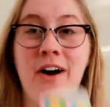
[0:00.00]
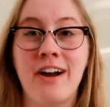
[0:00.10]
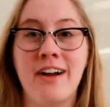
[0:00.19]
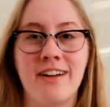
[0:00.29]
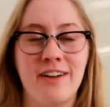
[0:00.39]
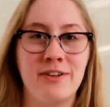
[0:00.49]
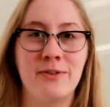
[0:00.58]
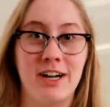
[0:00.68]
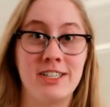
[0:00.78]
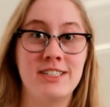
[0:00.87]
Ariana, if
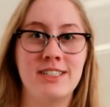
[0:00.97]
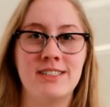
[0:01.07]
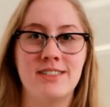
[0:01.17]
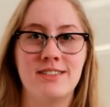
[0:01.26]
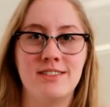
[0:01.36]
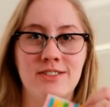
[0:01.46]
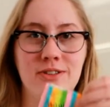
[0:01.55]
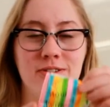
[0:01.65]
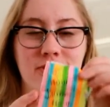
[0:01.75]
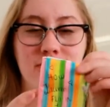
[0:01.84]
you're watching this,
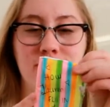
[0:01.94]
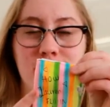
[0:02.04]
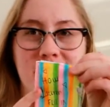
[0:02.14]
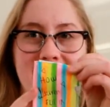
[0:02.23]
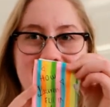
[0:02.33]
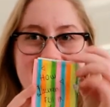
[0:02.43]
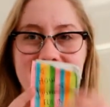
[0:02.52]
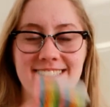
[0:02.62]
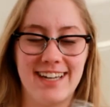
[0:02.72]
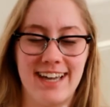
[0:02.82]
dude, you drew me
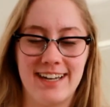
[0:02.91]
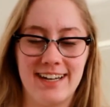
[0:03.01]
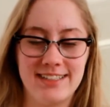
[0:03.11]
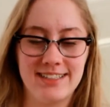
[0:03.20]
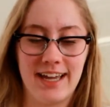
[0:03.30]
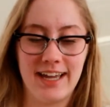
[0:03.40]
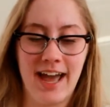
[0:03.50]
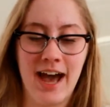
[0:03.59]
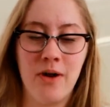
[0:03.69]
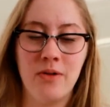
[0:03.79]
this. And it's like
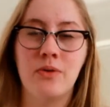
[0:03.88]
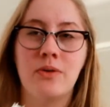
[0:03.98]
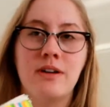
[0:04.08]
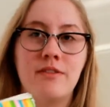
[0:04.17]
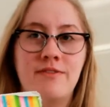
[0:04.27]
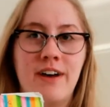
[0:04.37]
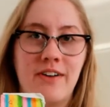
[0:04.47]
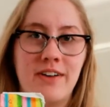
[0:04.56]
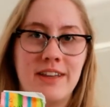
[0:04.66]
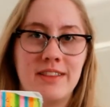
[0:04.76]
how Lauren
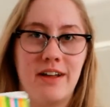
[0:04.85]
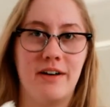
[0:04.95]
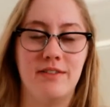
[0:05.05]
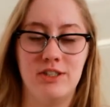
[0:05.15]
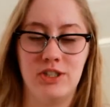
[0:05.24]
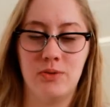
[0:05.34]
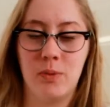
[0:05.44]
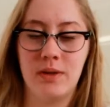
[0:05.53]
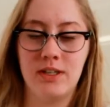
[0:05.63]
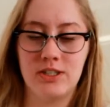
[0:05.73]
fell in love. And she
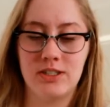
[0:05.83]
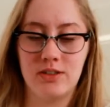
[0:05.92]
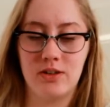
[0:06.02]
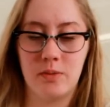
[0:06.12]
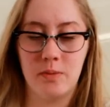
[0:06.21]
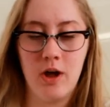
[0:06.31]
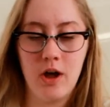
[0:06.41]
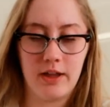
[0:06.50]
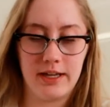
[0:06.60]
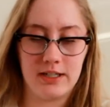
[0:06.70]
wrote me just a little
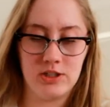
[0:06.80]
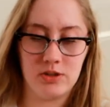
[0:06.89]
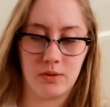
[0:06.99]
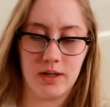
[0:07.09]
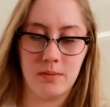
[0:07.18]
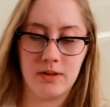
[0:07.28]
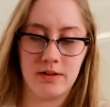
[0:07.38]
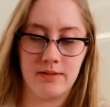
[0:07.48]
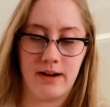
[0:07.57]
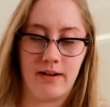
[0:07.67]
like
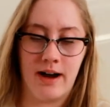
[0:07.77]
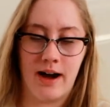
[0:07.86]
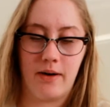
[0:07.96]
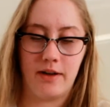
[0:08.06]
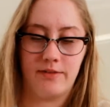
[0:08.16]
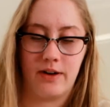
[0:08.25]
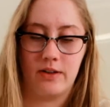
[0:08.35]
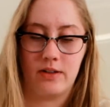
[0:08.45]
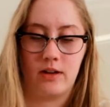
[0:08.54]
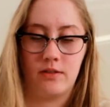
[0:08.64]
storybook about how I
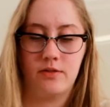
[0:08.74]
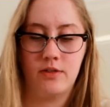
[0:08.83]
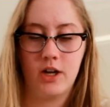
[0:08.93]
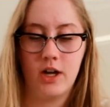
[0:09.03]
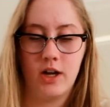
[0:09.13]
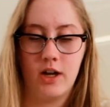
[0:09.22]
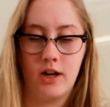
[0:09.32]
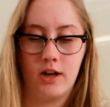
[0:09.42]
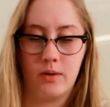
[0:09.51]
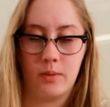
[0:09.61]
fell in love
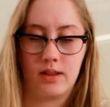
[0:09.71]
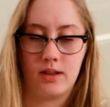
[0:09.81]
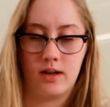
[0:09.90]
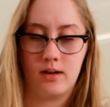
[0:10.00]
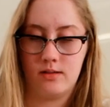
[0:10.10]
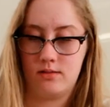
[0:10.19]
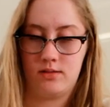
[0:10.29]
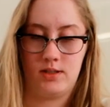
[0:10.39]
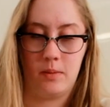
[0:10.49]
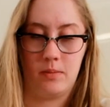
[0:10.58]
with
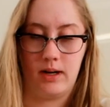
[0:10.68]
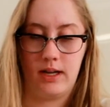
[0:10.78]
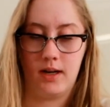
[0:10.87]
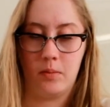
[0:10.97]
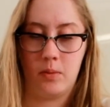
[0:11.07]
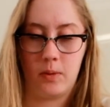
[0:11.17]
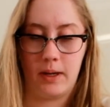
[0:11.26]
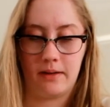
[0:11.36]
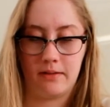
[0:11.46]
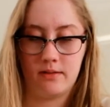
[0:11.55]
somebody, a
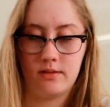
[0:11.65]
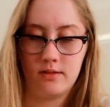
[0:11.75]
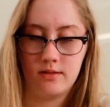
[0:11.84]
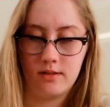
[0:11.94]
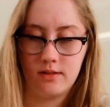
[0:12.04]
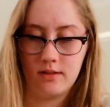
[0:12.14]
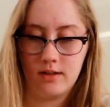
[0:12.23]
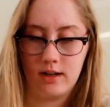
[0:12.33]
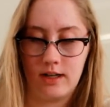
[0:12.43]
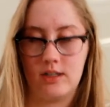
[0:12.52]
boy.
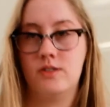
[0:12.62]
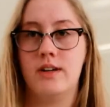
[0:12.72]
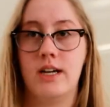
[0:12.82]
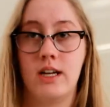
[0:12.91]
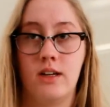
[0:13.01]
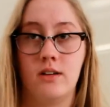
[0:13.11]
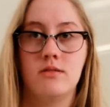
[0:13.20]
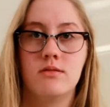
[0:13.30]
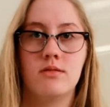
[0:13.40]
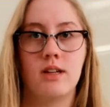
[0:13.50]
And it's very
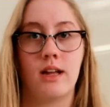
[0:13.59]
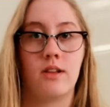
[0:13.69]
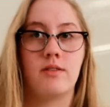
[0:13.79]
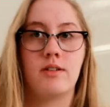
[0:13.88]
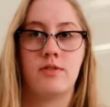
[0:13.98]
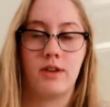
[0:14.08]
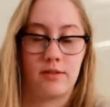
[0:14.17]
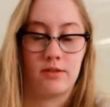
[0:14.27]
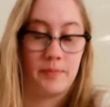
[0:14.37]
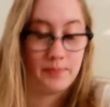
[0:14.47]
cute. And I love it
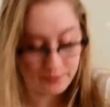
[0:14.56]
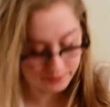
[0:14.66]
forever.